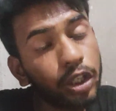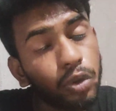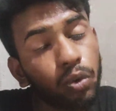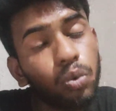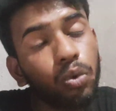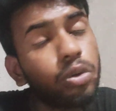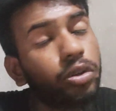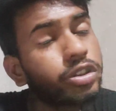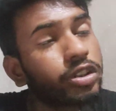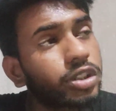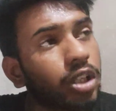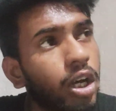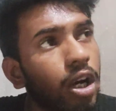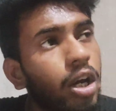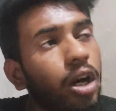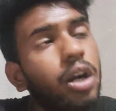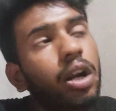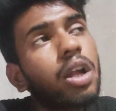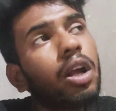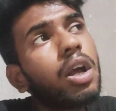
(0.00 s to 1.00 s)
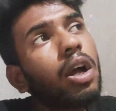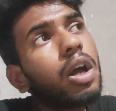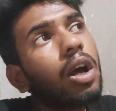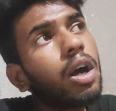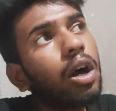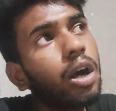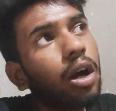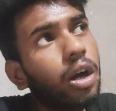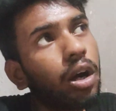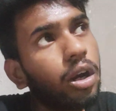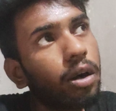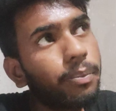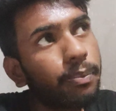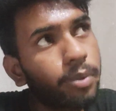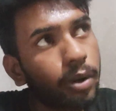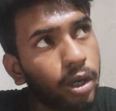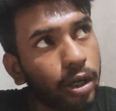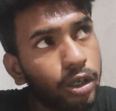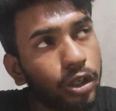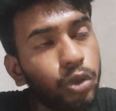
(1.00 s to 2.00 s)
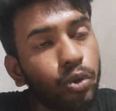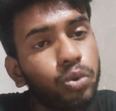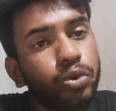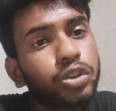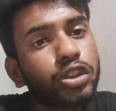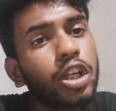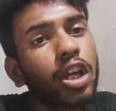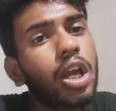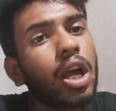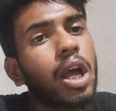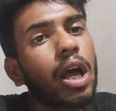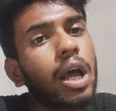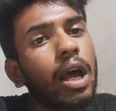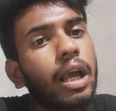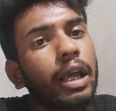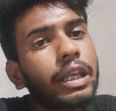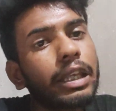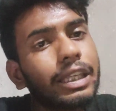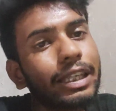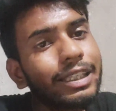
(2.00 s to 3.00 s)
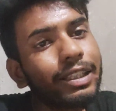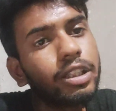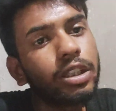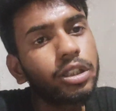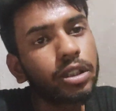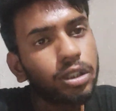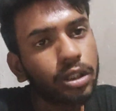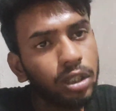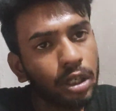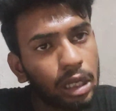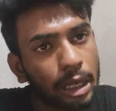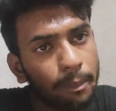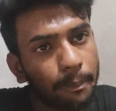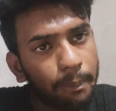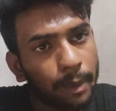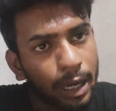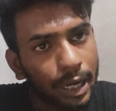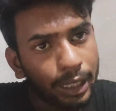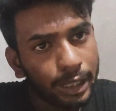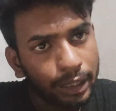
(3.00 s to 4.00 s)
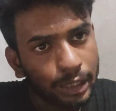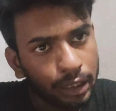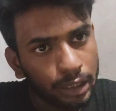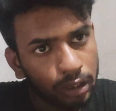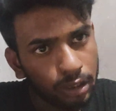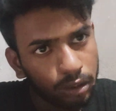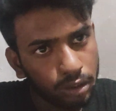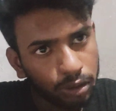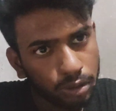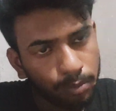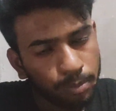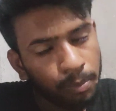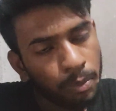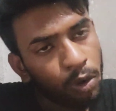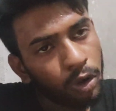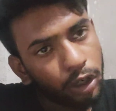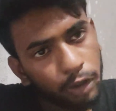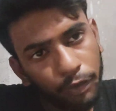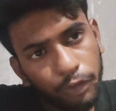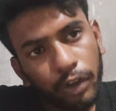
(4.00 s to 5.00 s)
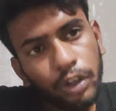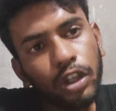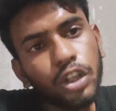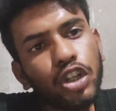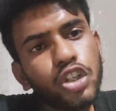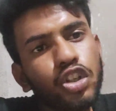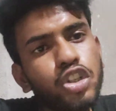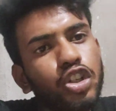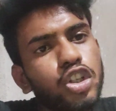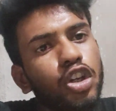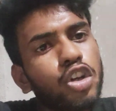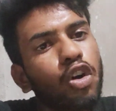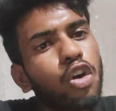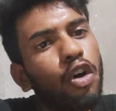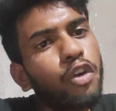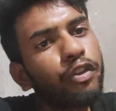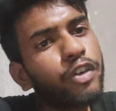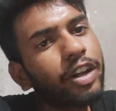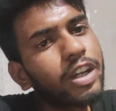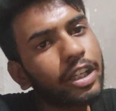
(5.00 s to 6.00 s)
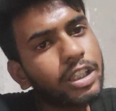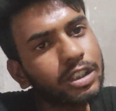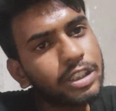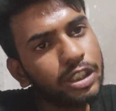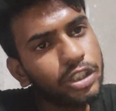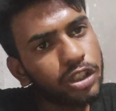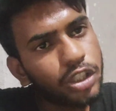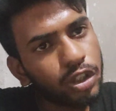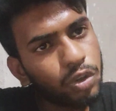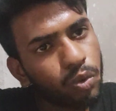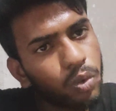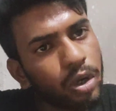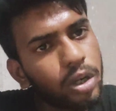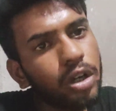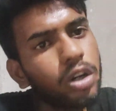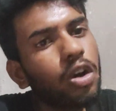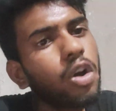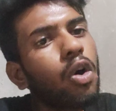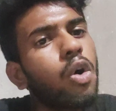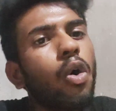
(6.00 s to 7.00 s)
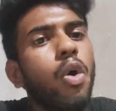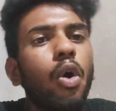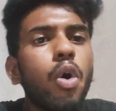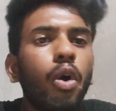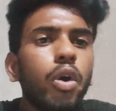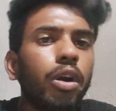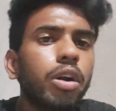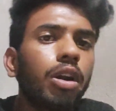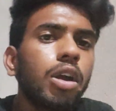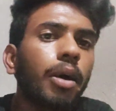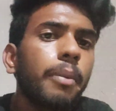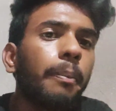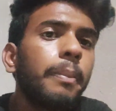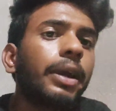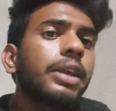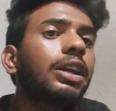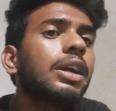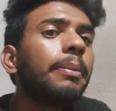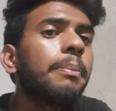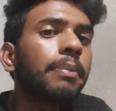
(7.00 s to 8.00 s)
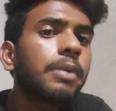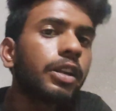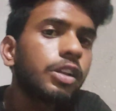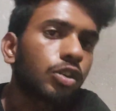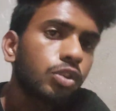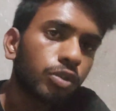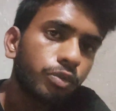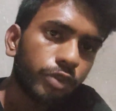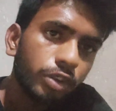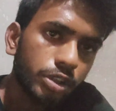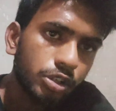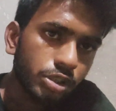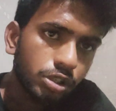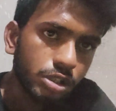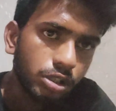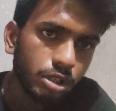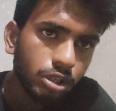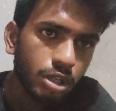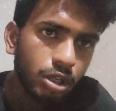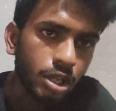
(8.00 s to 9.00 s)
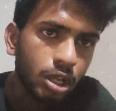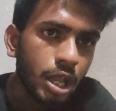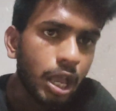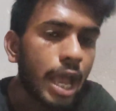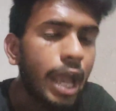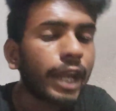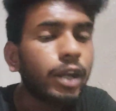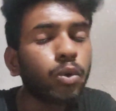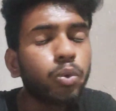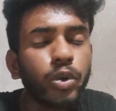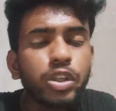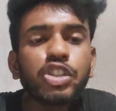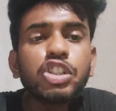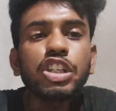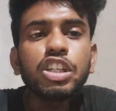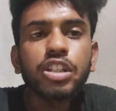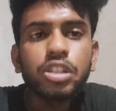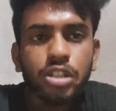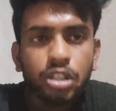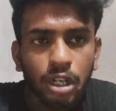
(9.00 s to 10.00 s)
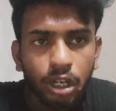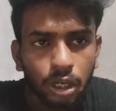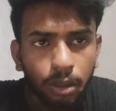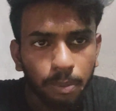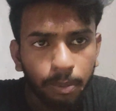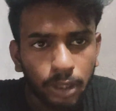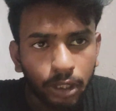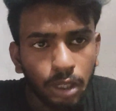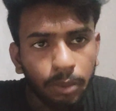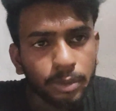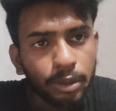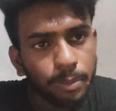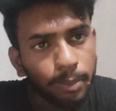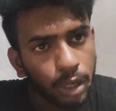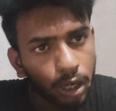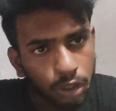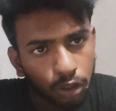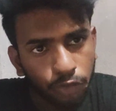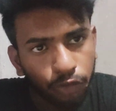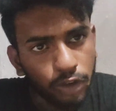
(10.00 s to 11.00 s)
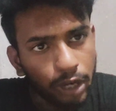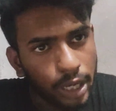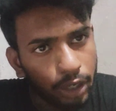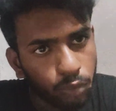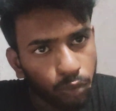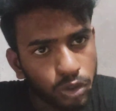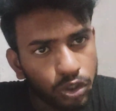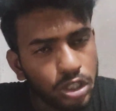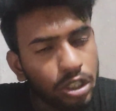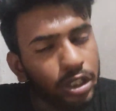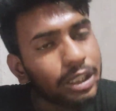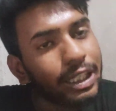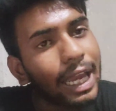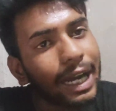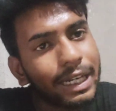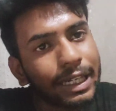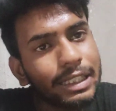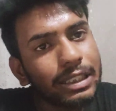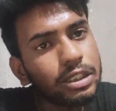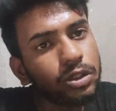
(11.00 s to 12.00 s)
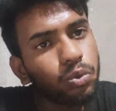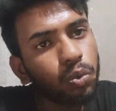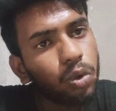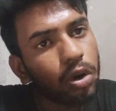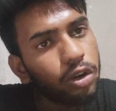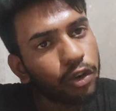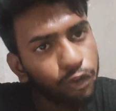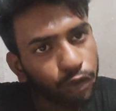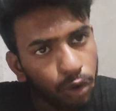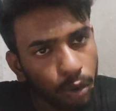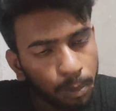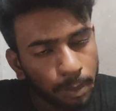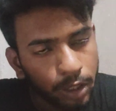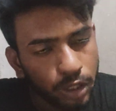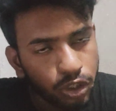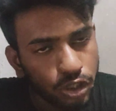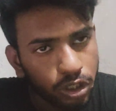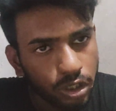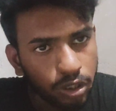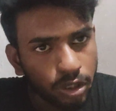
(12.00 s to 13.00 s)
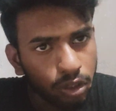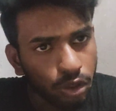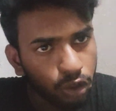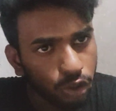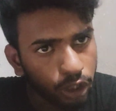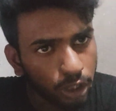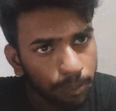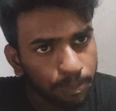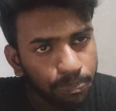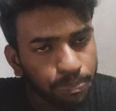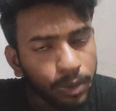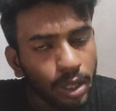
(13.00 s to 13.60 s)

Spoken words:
words are produced, either by modification of an existing word or by complete innovation, and which in turn become the part of language. That is word formation. Okay,